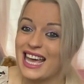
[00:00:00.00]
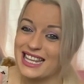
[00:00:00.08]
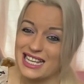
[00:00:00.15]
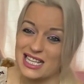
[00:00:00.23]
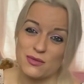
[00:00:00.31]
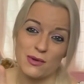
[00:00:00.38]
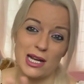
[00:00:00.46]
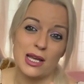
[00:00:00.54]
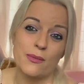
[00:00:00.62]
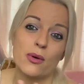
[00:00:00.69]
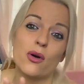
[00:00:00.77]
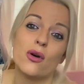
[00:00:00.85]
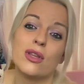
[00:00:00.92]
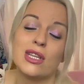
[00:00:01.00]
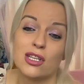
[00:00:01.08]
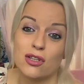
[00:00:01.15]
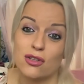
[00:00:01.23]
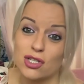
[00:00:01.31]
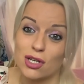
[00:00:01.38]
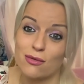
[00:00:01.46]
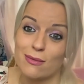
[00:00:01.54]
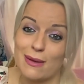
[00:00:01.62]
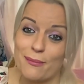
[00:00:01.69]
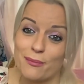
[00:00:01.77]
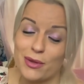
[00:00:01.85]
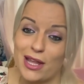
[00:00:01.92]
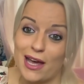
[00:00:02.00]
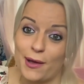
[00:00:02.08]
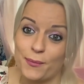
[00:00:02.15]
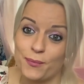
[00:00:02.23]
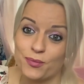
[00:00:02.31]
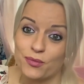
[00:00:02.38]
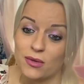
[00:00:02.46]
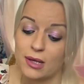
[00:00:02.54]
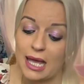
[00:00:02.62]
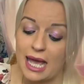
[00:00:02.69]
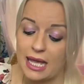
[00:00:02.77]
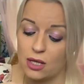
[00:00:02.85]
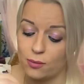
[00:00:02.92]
And that's really important that you do remember that, okay?